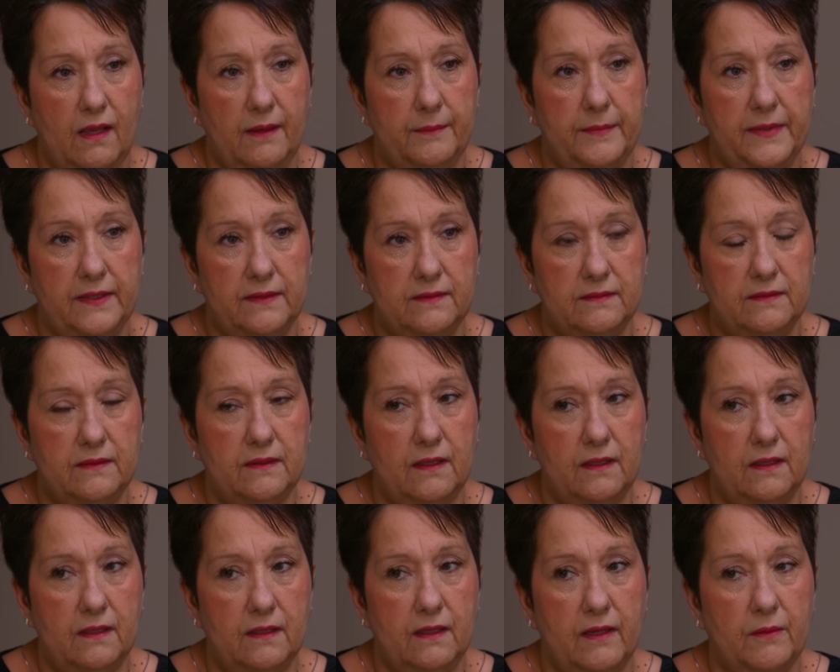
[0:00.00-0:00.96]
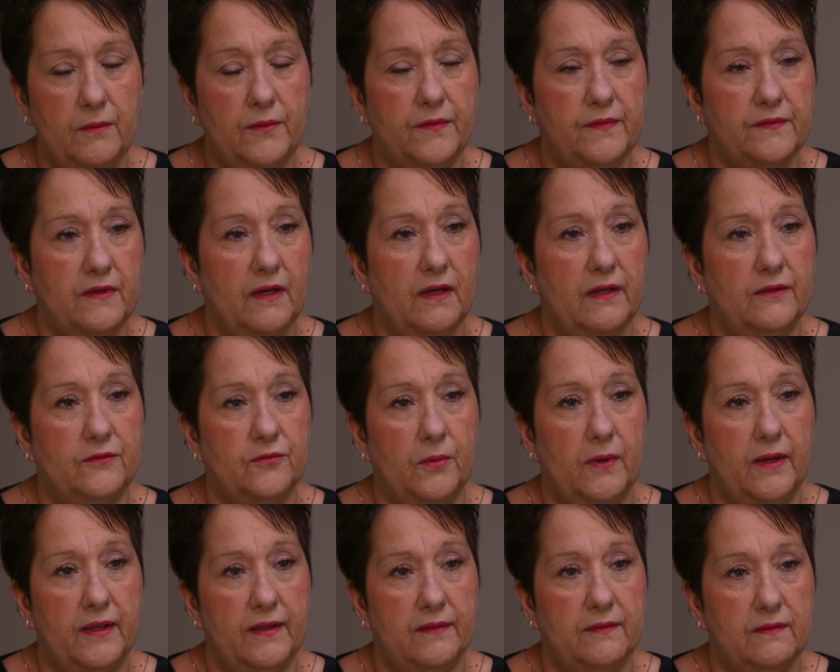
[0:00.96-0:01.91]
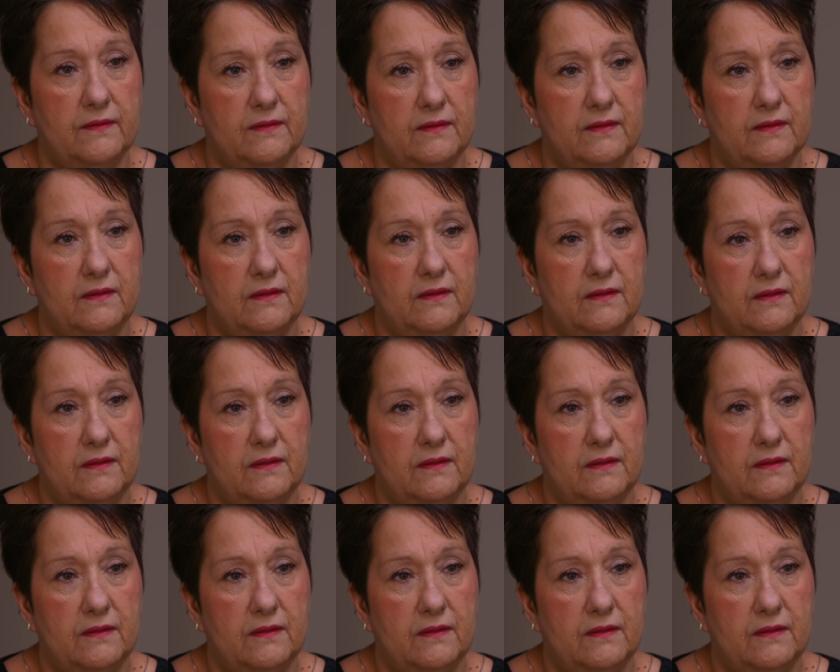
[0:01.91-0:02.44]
I mean, I almost died twice.